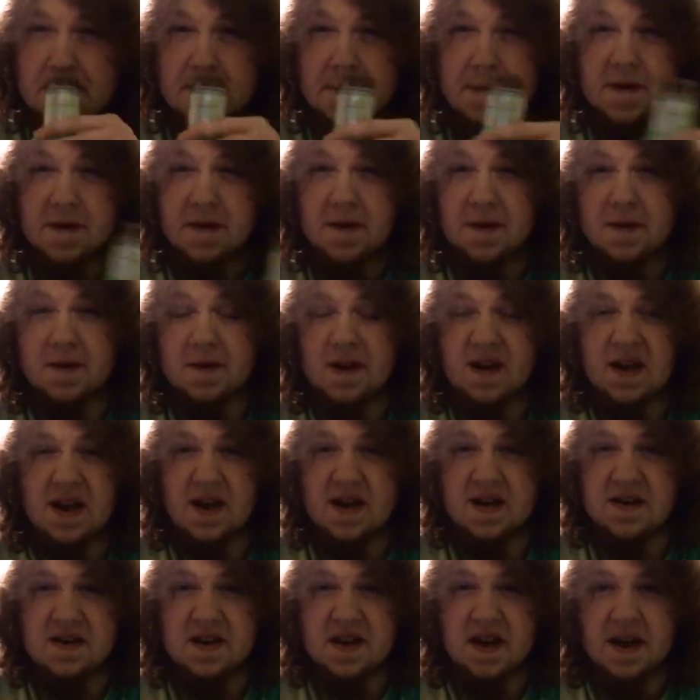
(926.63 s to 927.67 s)
You know, I
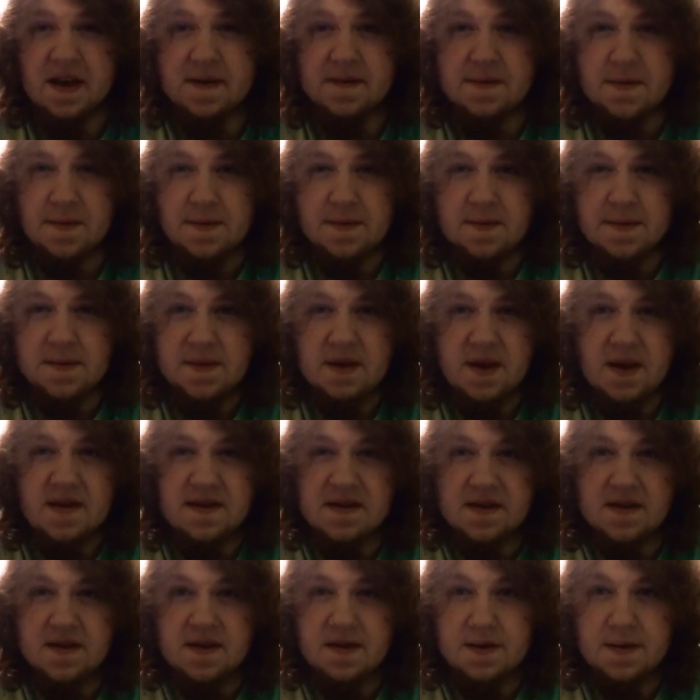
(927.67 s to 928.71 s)
actually haven't
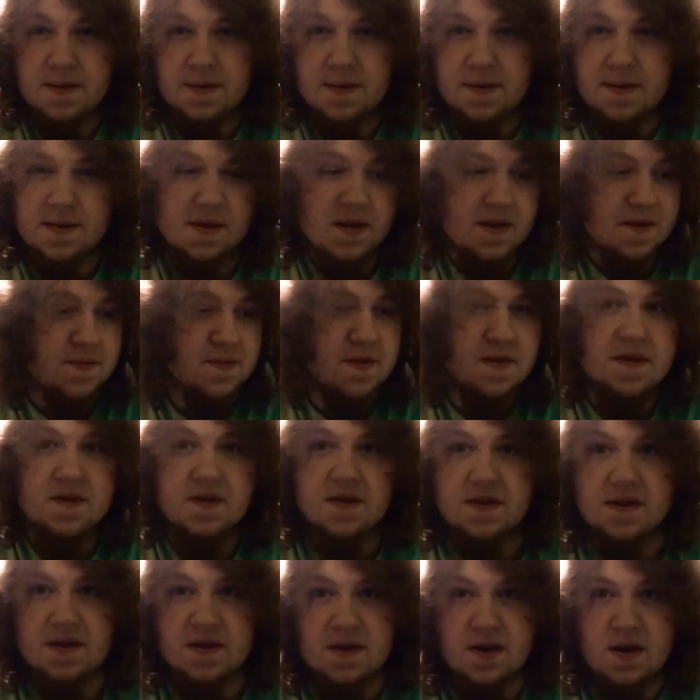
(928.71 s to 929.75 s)
tasted it. That's one
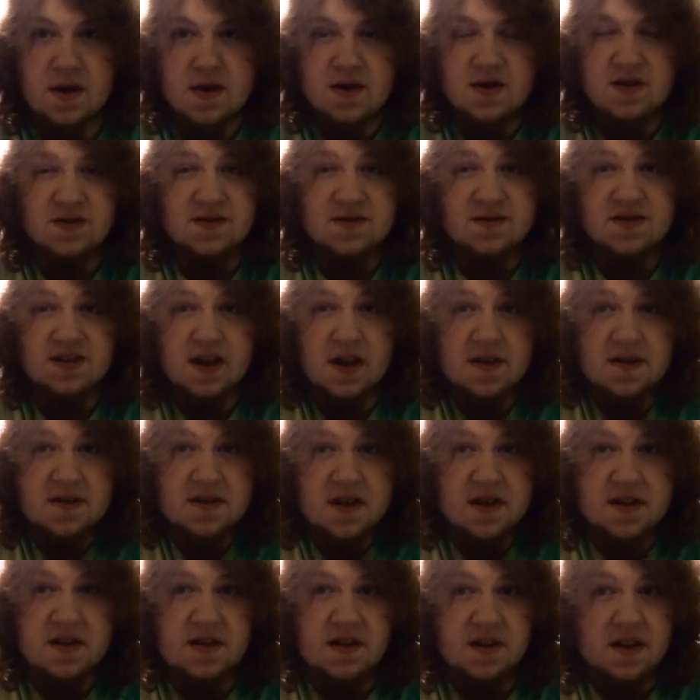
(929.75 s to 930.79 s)
thing. I haven't
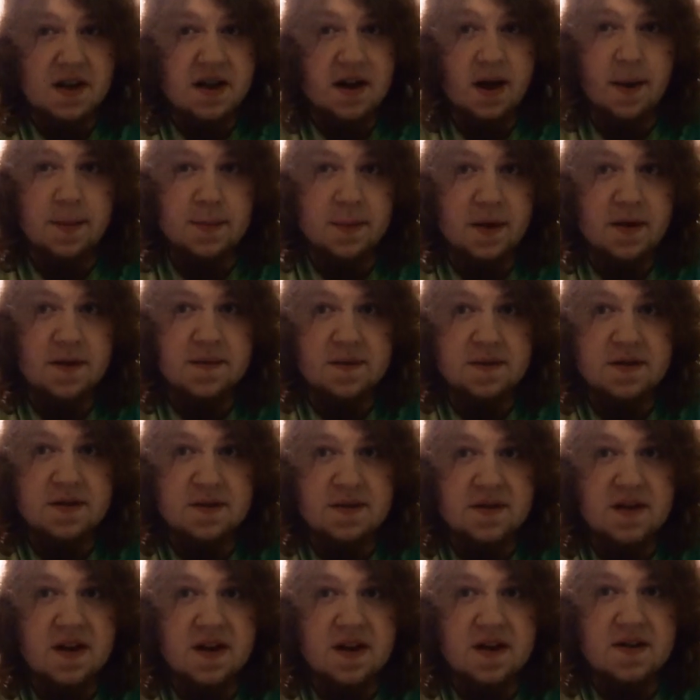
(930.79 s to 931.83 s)
tasted it yet. I'm ready for this
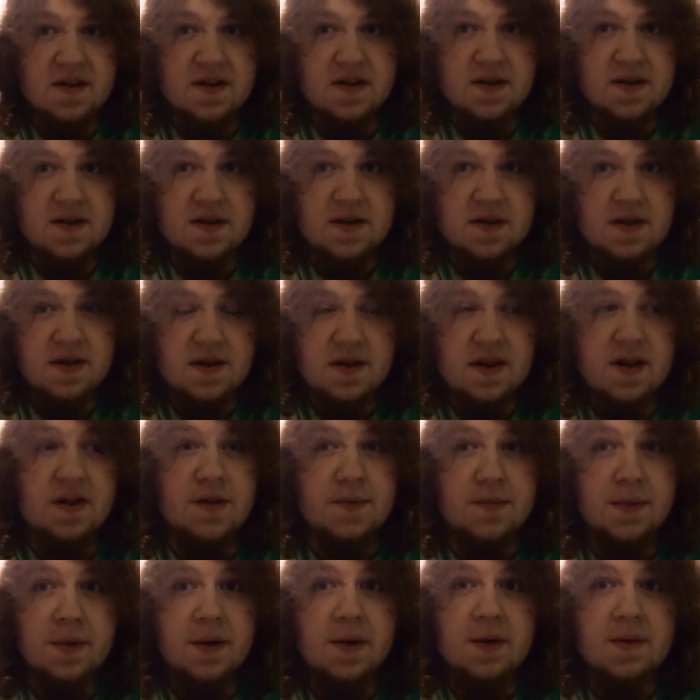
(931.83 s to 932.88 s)
reaction. And it's
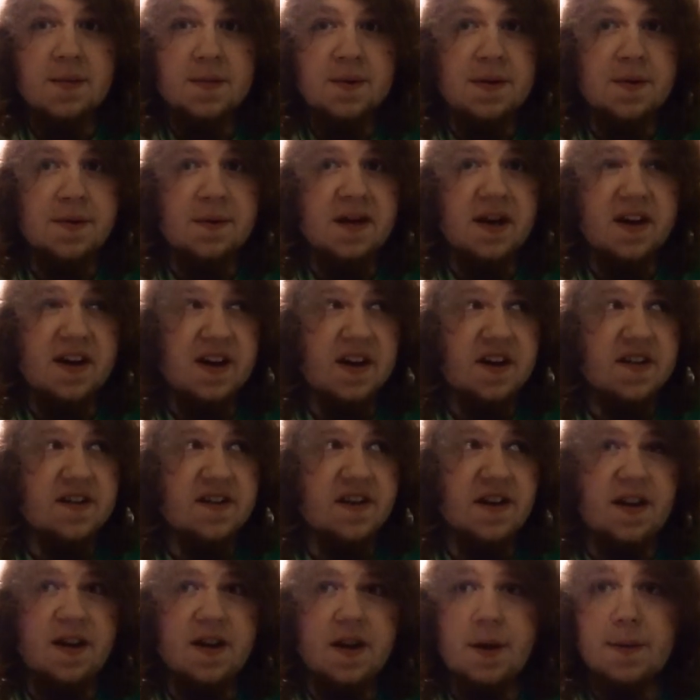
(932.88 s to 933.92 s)
burning pretty bad, actually,
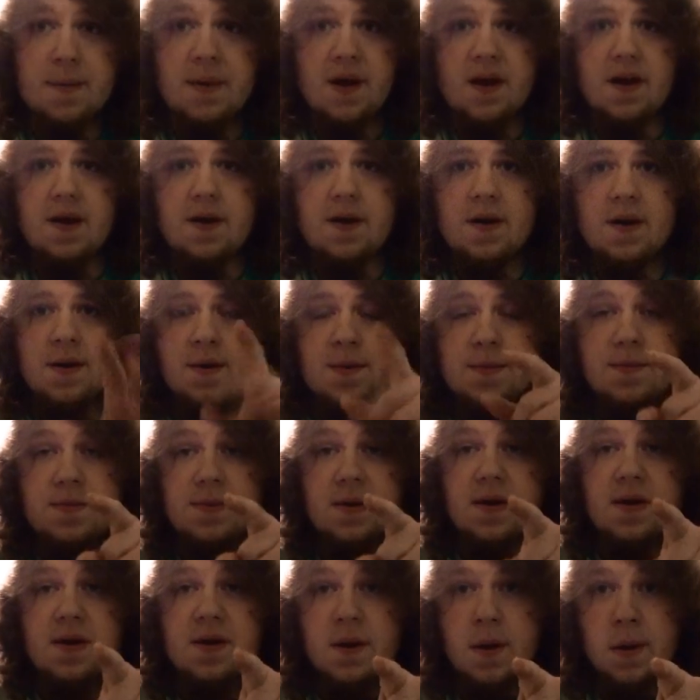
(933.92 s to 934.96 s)
now that I think about it.
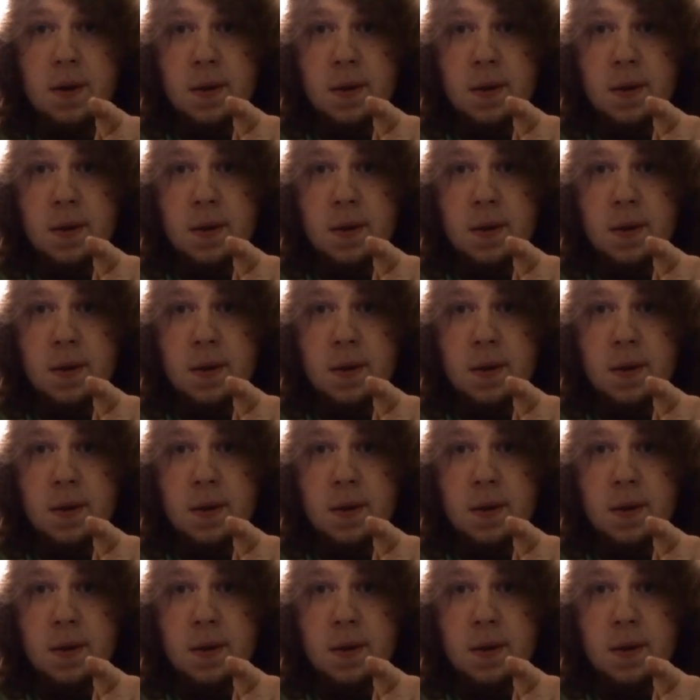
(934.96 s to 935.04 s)
But,